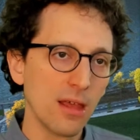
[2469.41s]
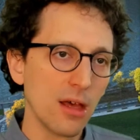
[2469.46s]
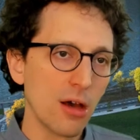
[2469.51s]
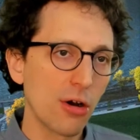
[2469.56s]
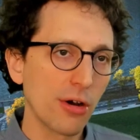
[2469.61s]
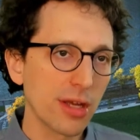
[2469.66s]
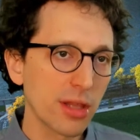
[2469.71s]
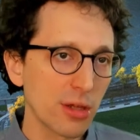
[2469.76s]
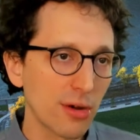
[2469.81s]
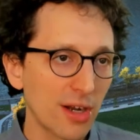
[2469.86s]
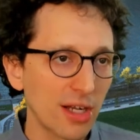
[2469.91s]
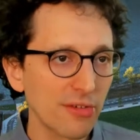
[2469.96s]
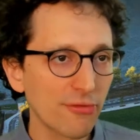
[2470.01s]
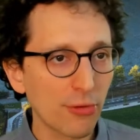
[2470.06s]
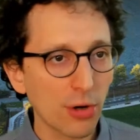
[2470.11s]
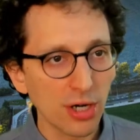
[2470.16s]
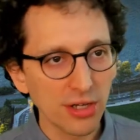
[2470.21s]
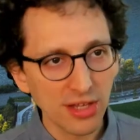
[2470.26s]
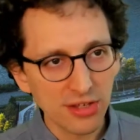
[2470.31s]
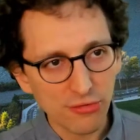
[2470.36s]
Okay, so
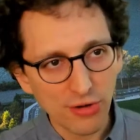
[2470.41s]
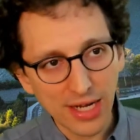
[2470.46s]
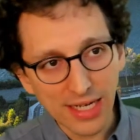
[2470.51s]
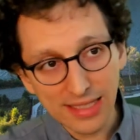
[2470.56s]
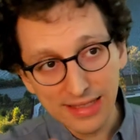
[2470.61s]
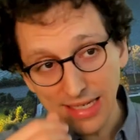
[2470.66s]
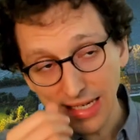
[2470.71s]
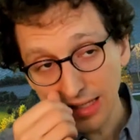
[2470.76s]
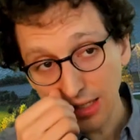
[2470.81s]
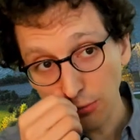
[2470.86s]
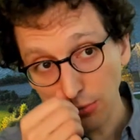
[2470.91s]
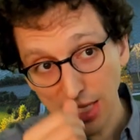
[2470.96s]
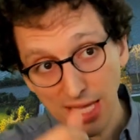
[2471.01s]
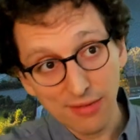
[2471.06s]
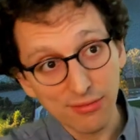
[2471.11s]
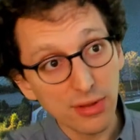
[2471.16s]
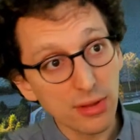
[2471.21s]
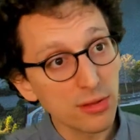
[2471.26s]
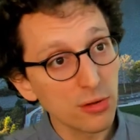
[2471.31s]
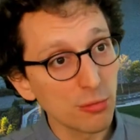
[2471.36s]
for the training data, we
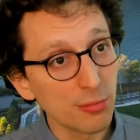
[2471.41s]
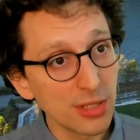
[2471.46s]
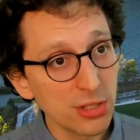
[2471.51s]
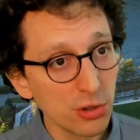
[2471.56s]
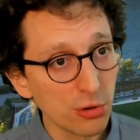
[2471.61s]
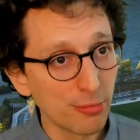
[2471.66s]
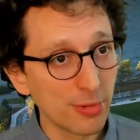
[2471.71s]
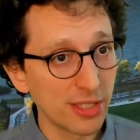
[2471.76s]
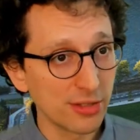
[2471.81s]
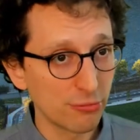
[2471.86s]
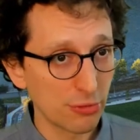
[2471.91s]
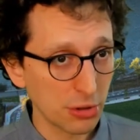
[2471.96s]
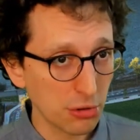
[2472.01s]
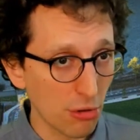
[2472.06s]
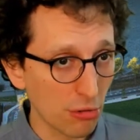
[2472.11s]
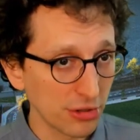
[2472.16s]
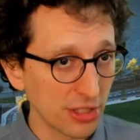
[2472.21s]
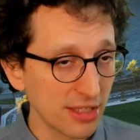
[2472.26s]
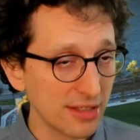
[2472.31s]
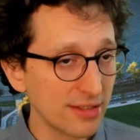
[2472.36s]
have these human-human
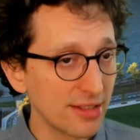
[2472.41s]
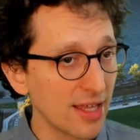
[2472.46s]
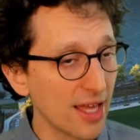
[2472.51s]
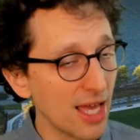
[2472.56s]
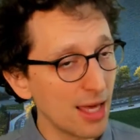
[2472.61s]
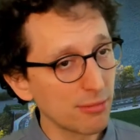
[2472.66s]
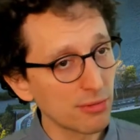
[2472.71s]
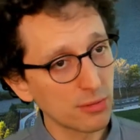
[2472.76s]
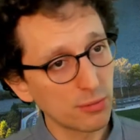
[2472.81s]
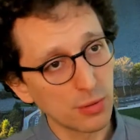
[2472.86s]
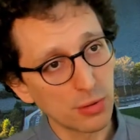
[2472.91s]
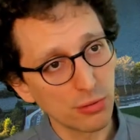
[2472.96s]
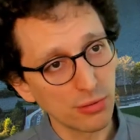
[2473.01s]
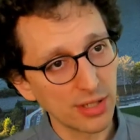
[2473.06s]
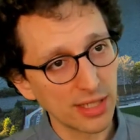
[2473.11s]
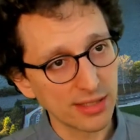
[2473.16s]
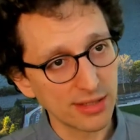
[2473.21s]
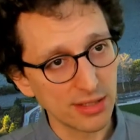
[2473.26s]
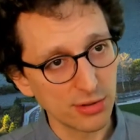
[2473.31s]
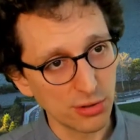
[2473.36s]
recorded gains that we
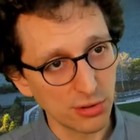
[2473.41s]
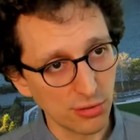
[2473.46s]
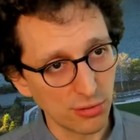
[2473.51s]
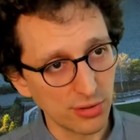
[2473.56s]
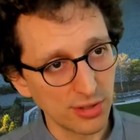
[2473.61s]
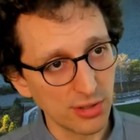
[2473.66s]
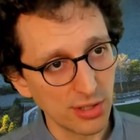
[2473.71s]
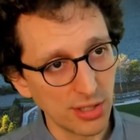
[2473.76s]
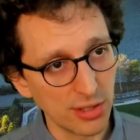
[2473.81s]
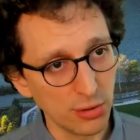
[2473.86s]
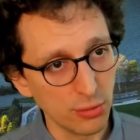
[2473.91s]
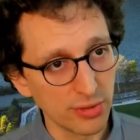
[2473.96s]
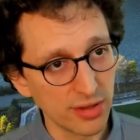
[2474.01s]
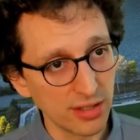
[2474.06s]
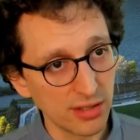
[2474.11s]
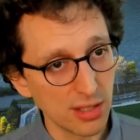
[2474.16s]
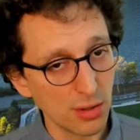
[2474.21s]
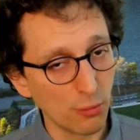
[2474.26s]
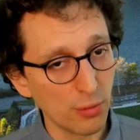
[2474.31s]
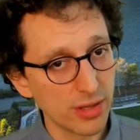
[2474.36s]
collected on
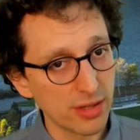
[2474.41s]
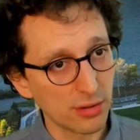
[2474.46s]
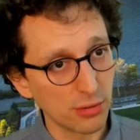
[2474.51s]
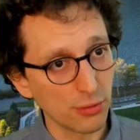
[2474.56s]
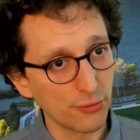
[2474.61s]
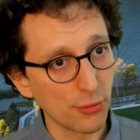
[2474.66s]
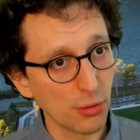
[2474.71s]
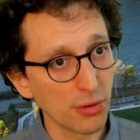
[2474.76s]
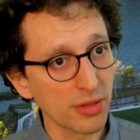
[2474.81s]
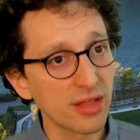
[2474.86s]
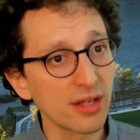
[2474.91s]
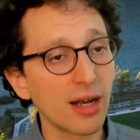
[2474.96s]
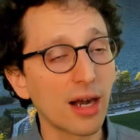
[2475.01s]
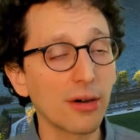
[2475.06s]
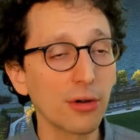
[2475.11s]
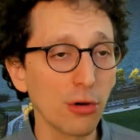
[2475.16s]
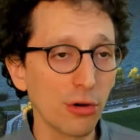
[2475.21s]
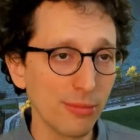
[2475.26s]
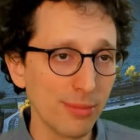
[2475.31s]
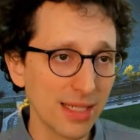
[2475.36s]
using the Wizard of Oz
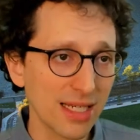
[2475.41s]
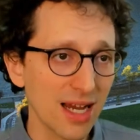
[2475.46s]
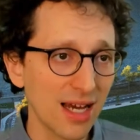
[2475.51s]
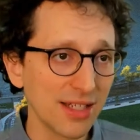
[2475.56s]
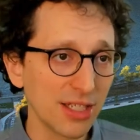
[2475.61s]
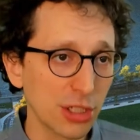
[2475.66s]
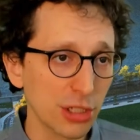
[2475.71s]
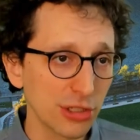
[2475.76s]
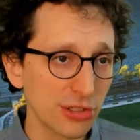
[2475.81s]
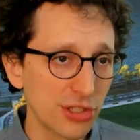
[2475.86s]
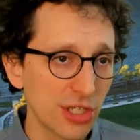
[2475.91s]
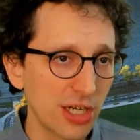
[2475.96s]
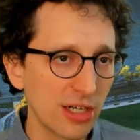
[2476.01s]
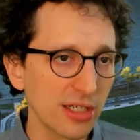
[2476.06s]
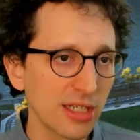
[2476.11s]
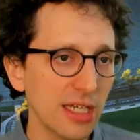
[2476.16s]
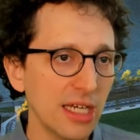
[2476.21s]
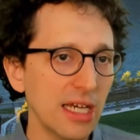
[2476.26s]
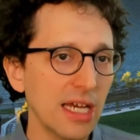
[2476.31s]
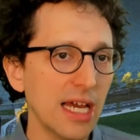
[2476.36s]
scenario on Mechanical Turk.